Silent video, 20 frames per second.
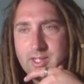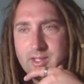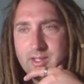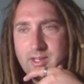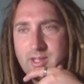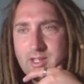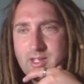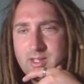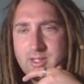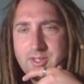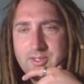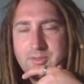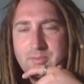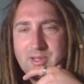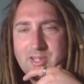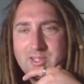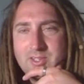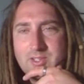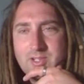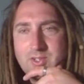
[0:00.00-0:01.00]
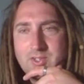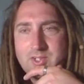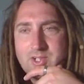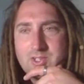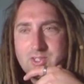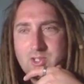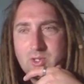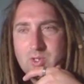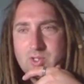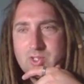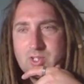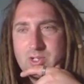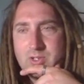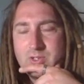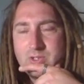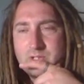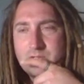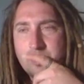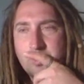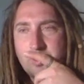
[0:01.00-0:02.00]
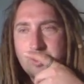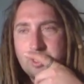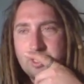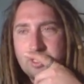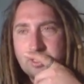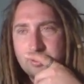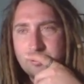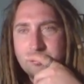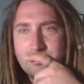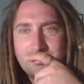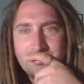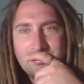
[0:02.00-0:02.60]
It doesn't make sense because the US dollar is so weak.